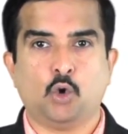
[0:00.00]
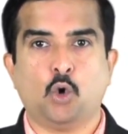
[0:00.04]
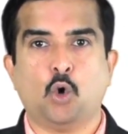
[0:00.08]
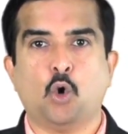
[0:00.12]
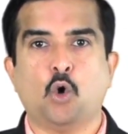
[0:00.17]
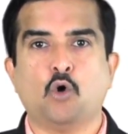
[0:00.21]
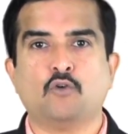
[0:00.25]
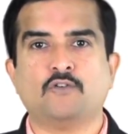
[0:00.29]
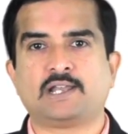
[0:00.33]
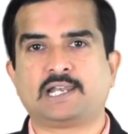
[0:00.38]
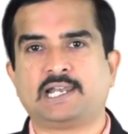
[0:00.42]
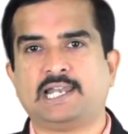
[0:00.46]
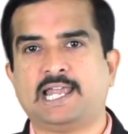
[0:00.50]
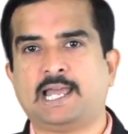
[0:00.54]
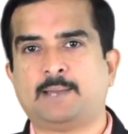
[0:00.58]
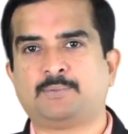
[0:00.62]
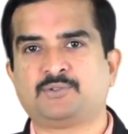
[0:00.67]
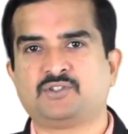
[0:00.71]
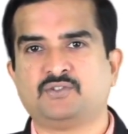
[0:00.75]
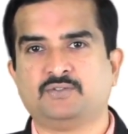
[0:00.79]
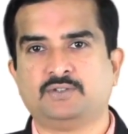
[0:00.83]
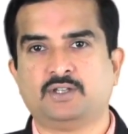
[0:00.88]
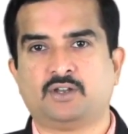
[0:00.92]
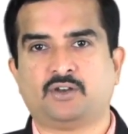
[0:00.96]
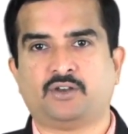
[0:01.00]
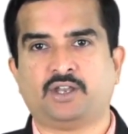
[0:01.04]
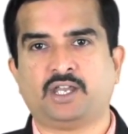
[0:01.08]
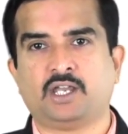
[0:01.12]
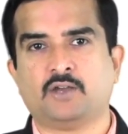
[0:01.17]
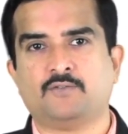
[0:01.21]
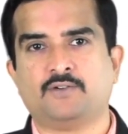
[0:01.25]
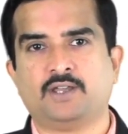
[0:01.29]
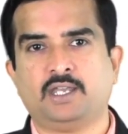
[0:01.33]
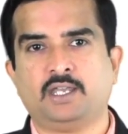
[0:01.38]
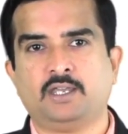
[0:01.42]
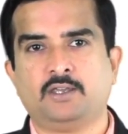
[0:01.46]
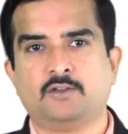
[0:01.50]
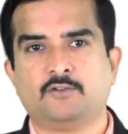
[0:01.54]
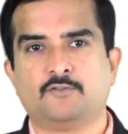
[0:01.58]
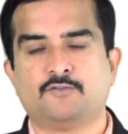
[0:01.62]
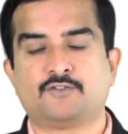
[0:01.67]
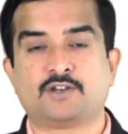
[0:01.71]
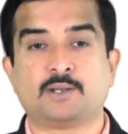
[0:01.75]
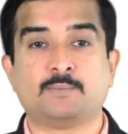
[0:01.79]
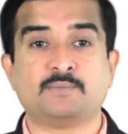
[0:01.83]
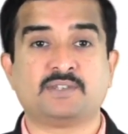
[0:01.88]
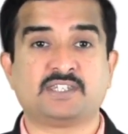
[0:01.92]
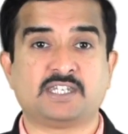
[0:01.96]
overlaps with the recovery
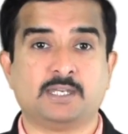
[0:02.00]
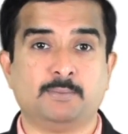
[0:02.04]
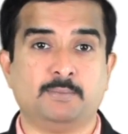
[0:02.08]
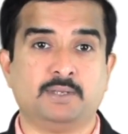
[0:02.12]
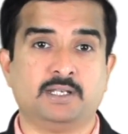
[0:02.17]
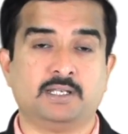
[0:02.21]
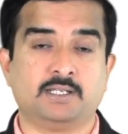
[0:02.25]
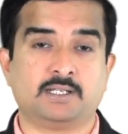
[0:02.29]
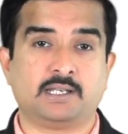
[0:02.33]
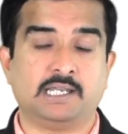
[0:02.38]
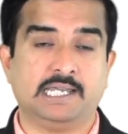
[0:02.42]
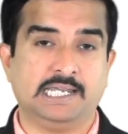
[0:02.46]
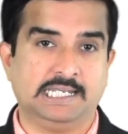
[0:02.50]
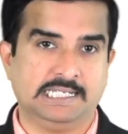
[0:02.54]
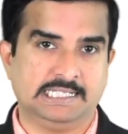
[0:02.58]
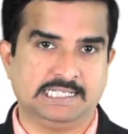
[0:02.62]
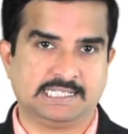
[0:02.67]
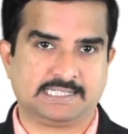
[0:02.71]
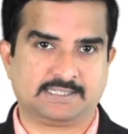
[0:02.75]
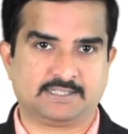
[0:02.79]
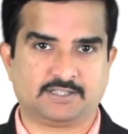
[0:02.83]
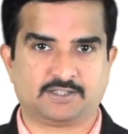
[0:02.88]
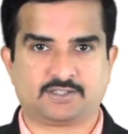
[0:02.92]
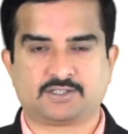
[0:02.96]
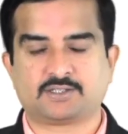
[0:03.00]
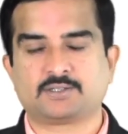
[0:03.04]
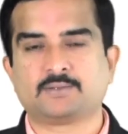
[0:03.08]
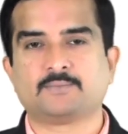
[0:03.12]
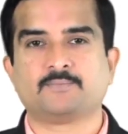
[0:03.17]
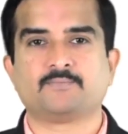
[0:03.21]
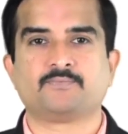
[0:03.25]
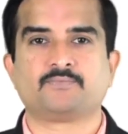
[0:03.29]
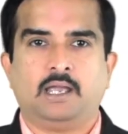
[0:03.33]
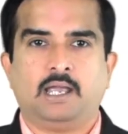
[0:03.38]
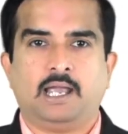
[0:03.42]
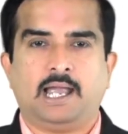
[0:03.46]
from similar illnesses.